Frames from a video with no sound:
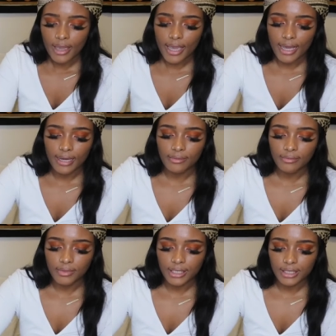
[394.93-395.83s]

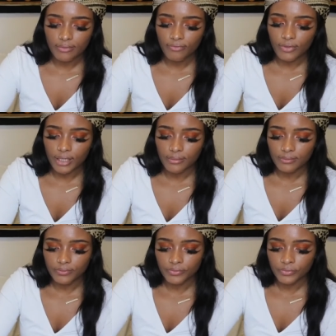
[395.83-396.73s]
And they didn't
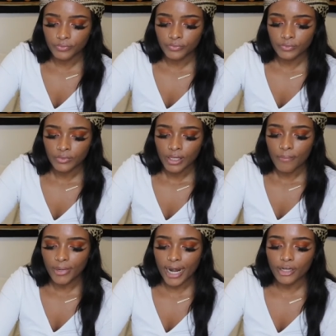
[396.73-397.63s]
fit,
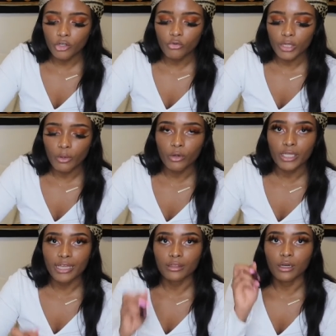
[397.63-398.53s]
but I knew they
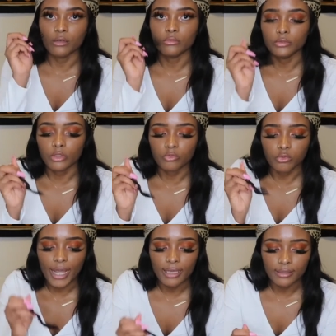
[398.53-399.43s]
were like the
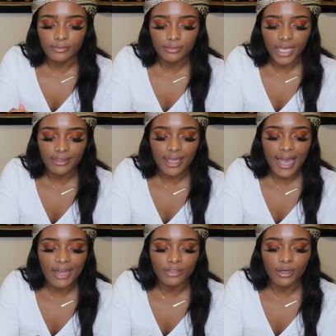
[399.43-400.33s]
right, like they
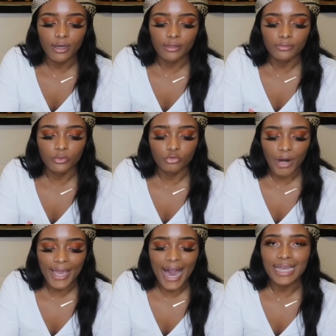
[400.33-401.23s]
had the
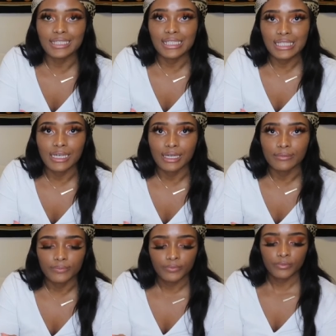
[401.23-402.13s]
right
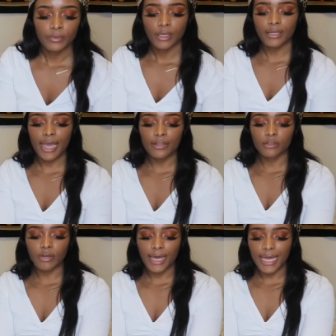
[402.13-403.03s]
idea. They had
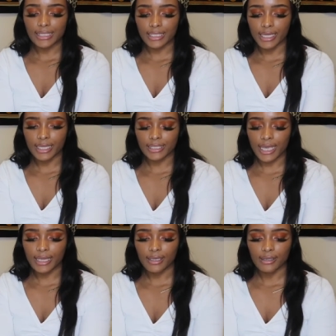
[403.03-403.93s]
the right idea, cause
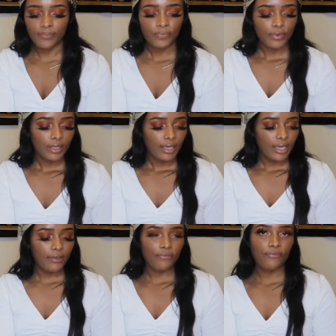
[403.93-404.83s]
like
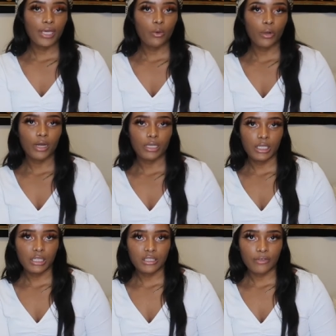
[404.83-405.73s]
it fit where it
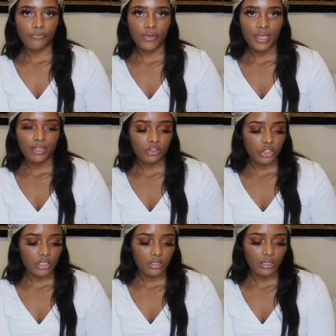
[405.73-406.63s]
needed to fit. It's
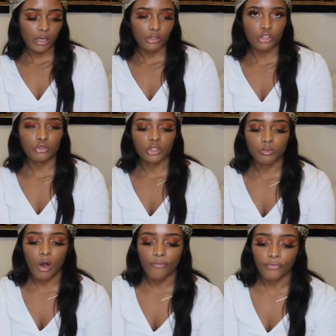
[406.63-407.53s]
just they were too
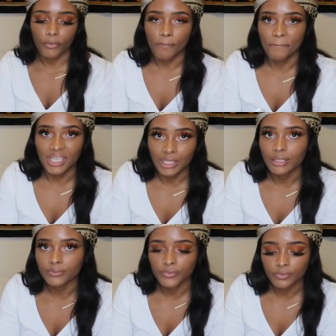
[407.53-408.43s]
small for me.